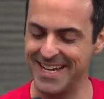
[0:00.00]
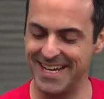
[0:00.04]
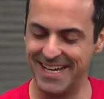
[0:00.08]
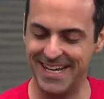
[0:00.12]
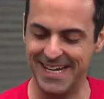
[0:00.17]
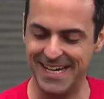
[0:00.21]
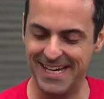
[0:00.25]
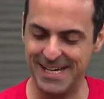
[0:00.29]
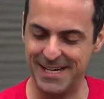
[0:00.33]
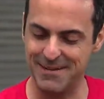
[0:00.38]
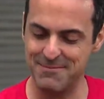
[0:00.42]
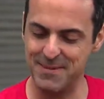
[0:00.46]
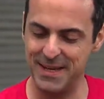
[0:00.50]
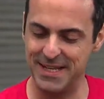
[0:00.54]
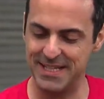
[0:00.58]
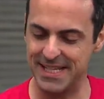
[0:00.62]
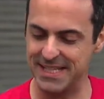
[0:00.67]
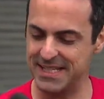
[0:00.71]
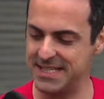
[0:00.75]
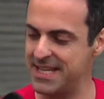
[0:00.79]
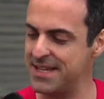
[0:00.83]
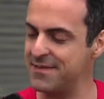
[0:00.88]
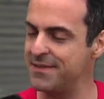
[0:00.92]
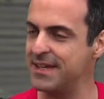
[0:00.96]
Um, it's
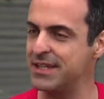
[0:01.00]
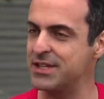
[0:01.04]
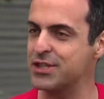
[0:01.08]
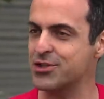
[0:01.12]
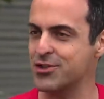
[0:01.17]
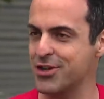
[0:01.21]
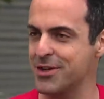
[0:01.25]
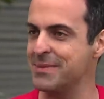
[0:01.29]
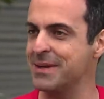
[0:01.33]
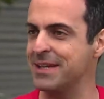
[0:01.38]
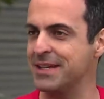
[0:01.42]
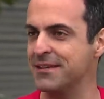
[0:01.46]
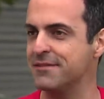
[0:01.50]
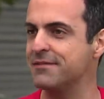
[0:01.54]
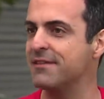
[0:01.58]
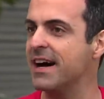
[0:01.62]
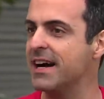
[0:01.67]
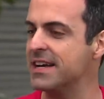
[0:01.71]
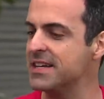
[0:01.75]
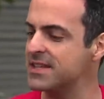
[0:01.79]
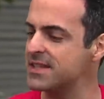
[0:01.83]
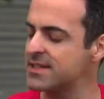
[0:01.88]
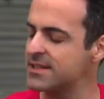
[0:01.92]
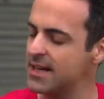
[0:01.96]
a T V streaming
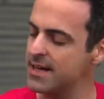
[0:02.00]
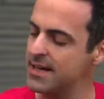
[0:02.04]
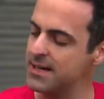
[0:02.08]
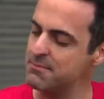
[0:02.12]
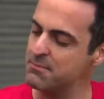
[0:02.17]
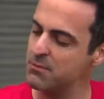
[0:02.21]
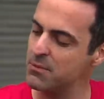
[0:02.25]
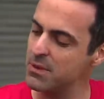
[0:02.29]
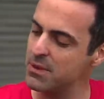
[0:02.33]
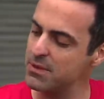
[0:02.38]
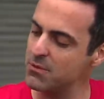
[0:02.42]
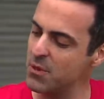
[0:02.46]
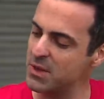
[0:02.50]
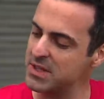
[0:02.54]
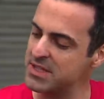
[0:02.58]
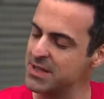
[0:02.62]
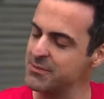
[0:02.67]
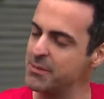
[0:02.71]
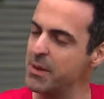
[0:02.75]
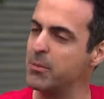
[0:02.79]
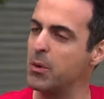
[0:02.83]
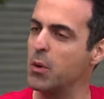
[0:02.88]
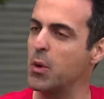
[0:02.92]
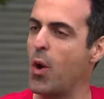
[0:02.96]
device, um, what
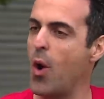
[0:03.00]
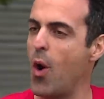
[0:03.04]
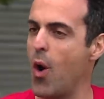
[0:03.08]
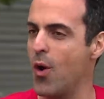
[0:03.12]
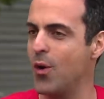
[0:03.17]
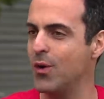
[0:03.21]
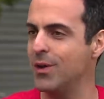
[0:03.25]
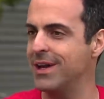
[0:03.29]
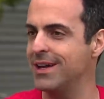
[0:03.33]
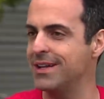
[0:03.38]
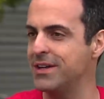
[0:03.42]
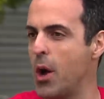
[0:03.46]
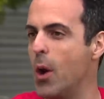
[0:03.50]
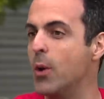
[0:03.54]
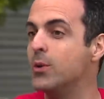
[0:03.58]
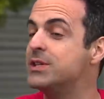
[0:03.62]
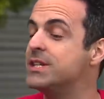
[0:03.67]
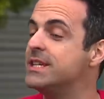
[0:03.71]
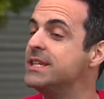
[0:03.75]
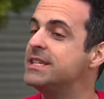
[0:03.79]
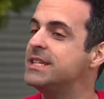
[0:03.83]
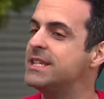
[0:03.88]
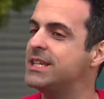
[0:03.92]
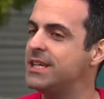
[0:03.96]
some people call an O
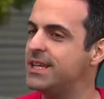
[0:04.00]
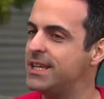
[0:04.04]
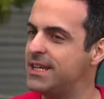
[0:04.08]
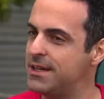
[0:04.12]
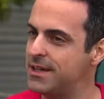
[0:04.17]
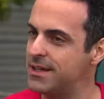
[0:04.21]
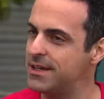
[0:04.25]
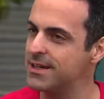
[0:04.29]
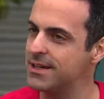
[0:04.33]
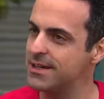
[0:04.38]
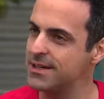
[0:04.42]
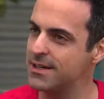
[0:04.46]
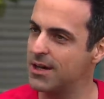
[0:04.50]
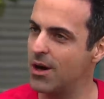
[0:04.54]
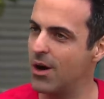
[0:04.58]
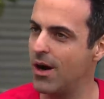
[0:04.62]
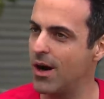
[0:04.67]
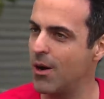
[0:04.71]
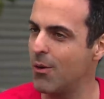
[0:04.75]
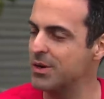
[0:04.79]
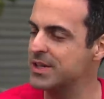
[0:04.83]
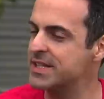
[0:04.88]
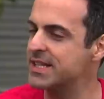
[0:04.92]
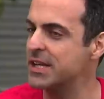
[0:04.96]
T T
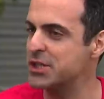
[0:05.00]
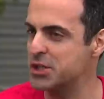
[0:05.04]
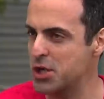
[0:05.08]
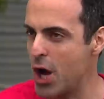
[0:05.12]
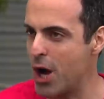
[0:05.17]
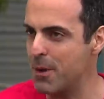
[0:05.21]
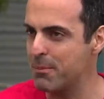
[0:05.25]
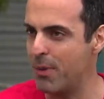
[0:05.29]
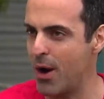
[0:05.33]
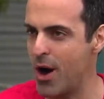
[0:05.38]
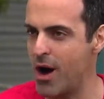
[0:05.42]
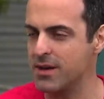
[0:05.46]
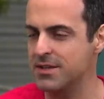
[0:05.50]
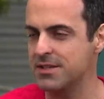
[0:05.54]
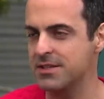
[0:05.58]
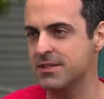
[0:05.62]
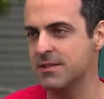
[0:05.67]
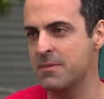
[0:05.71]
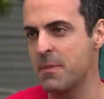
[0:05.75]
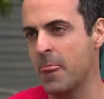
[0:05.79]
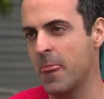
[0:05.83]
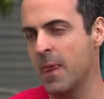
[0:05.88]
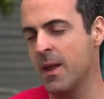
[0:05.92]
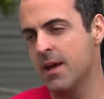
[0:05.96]
uh, or set-top box.